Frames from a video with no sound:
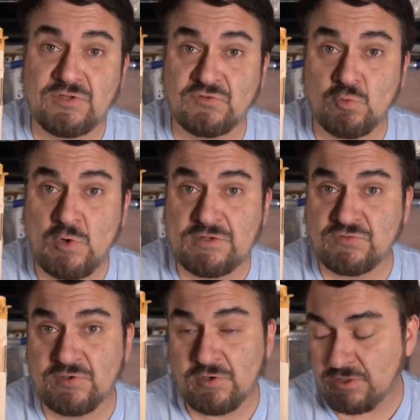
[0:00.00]
These are
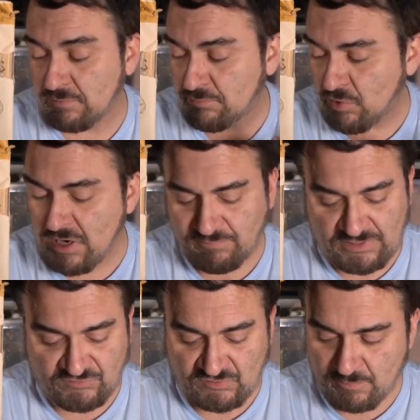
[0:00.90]
ones that are going to be bought
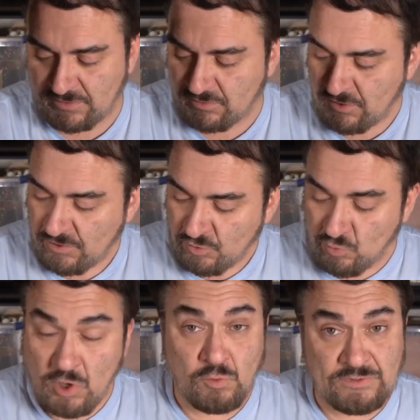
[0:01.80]
by someone
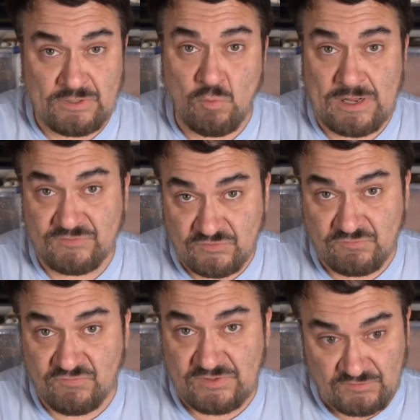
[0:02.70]
who only wants
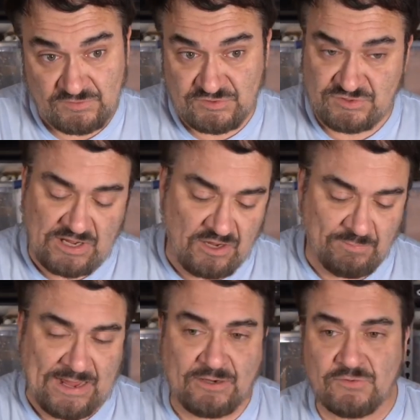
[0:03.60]
the vintage style
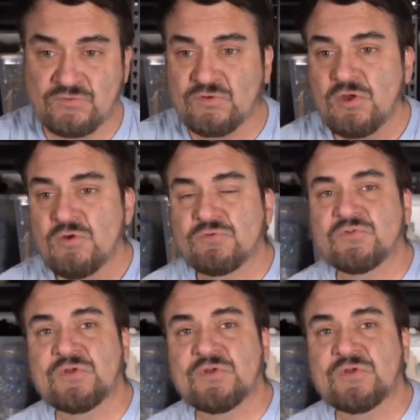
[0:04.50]
patterns for,